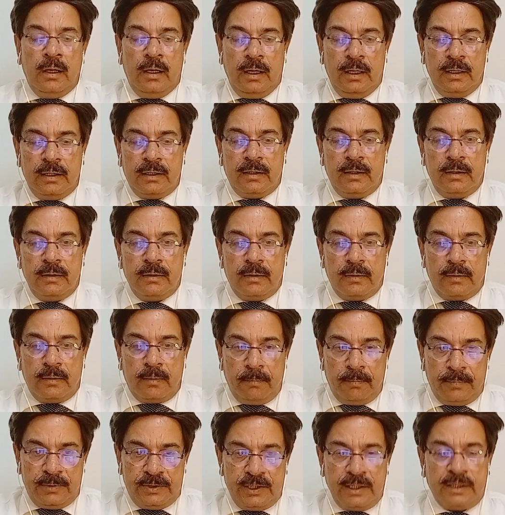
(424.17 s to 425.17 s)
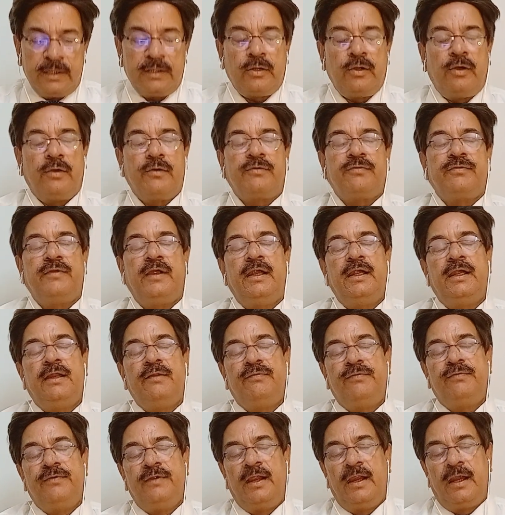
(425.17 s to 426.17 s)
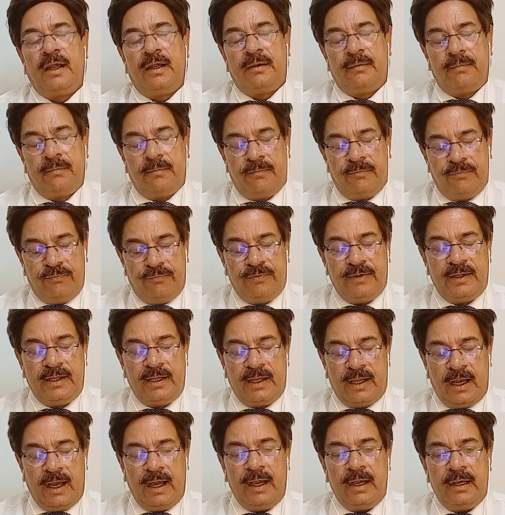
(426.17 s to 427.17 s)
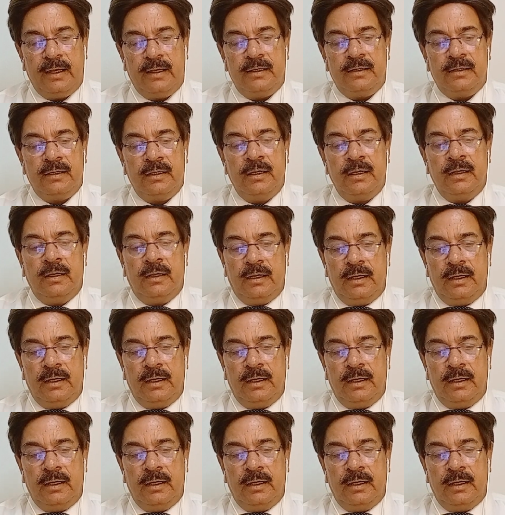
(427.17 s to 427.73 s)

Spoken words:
Zinc oxide, if we add,